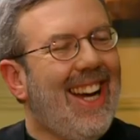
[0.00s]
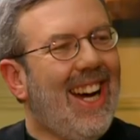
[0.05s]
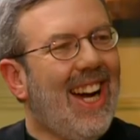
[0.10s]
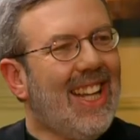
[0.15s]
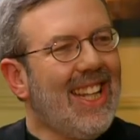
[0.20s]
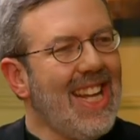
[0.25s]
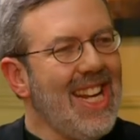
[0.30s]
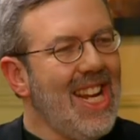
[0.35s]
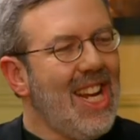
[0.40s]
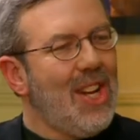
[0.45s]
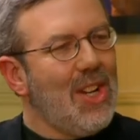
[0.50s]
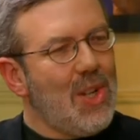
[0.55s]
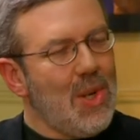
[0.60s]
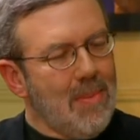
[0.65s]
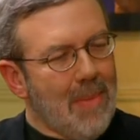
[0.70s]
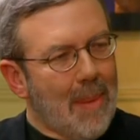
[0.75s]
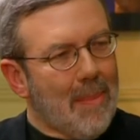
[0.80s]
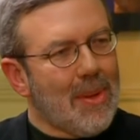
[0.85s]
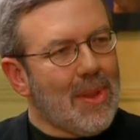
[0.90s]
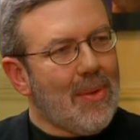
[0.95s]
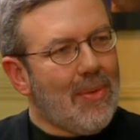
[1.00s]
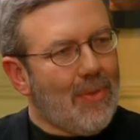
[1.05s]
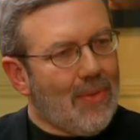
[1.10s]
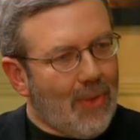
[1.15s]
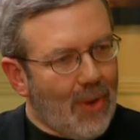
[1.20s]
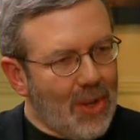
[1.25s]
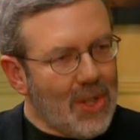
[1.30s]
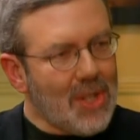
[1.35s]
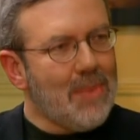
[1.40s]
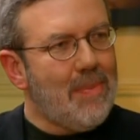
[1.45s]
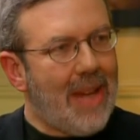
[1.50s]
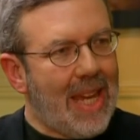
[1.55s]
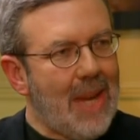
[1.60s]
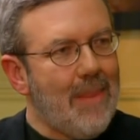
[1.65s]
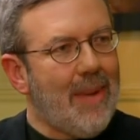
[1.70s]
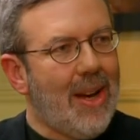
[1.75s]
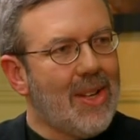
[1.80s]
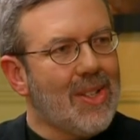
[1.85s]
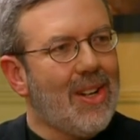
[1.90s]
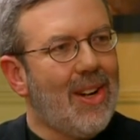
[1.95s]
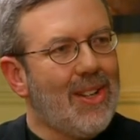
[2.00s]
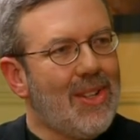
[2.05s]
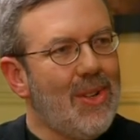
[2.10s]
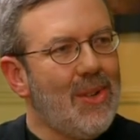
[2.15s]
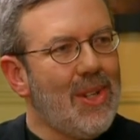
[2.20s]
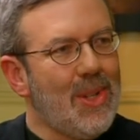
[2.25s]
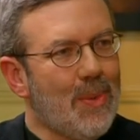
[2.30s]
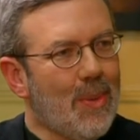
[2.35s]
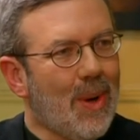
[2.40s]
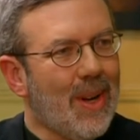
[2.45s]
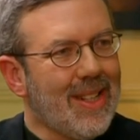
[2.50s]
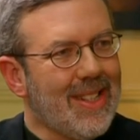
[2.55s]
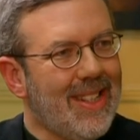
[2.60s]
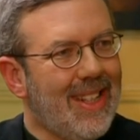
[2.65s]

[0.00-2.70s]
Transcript: Ollie, do you remember the first Mickey Mouse cartoon you worked